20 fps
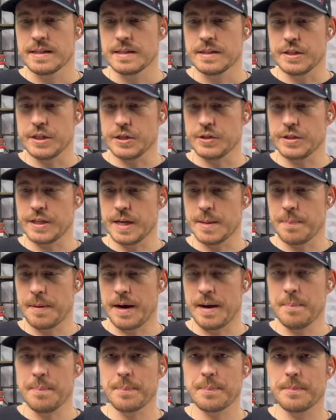Do you see a
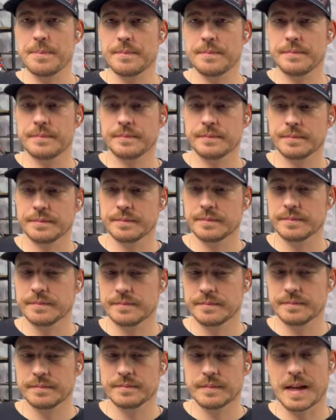pump?
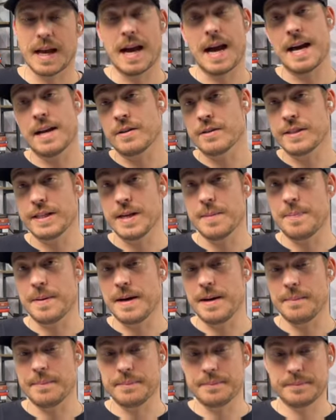I don't see a
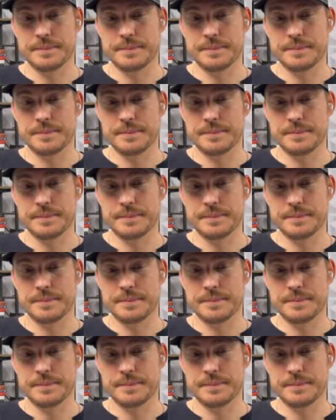pump.